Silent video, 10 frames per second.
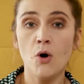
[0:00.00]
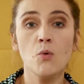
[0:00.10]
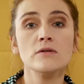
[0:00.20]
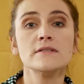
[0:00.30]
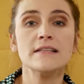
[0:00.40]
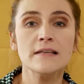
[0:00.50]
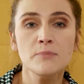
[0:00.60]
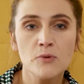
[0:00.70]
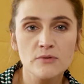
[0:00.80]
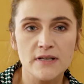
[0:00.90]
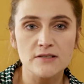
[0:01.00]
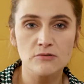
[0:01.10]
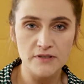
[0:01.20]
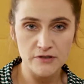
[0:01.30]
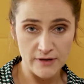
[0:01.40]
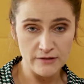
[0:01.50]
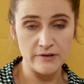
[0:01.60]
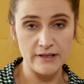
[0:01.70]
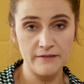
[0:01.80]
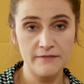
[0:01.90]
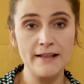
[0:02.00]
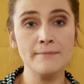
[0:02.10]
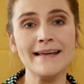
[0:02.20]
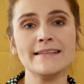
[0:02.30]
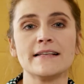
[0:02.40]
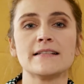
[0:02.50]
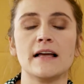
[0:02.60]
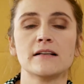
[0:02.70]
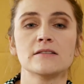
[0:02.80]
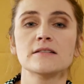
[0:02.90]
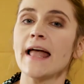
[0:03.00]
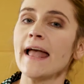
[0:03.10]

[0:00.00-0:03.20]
what's the importance of a strain relief and mating cycles,